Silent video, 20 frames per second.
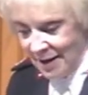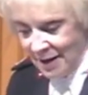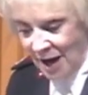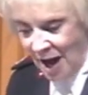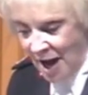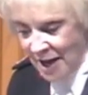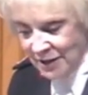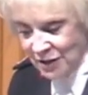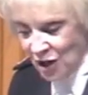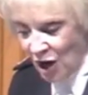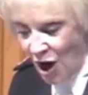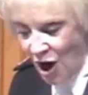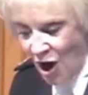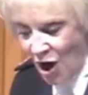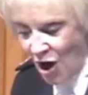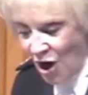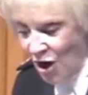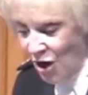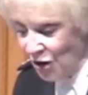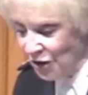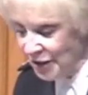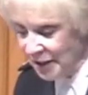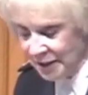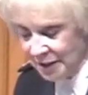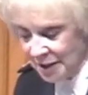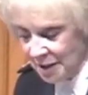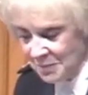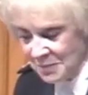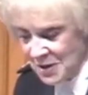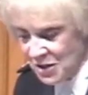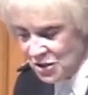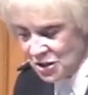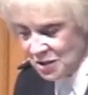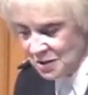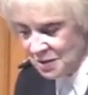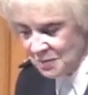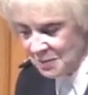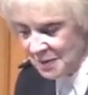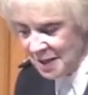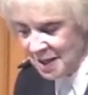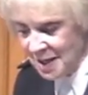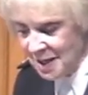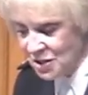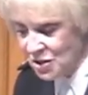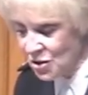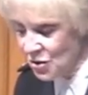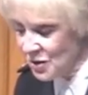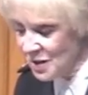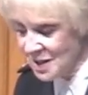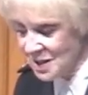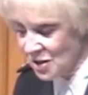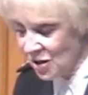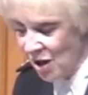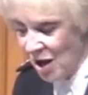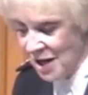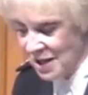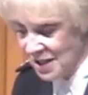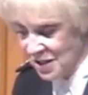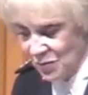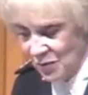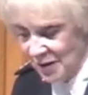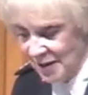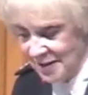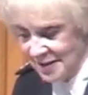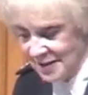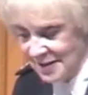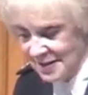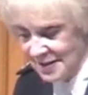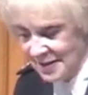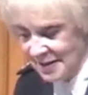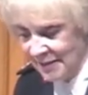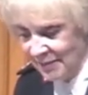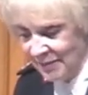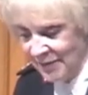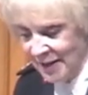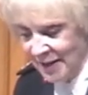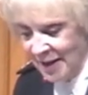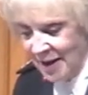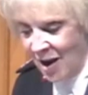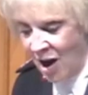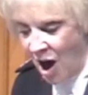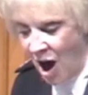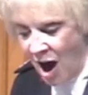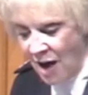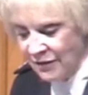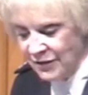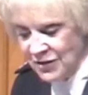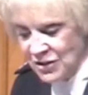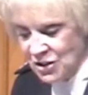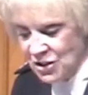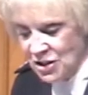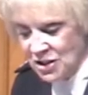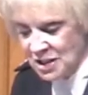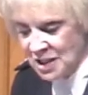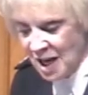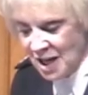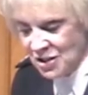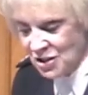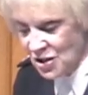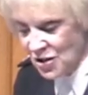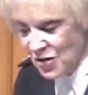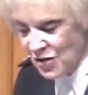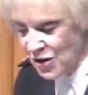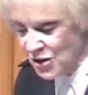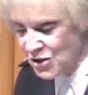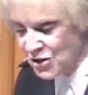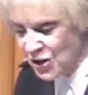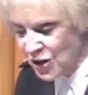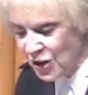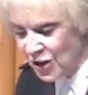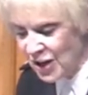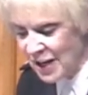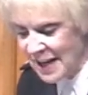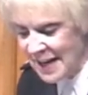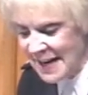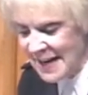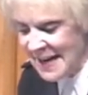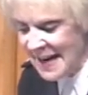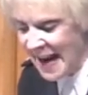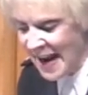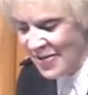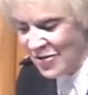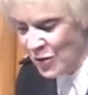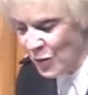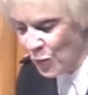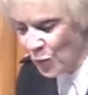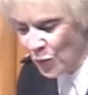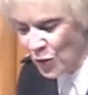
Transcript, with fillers: God called and commissioned me to his lost ones, often to touch the dirty and the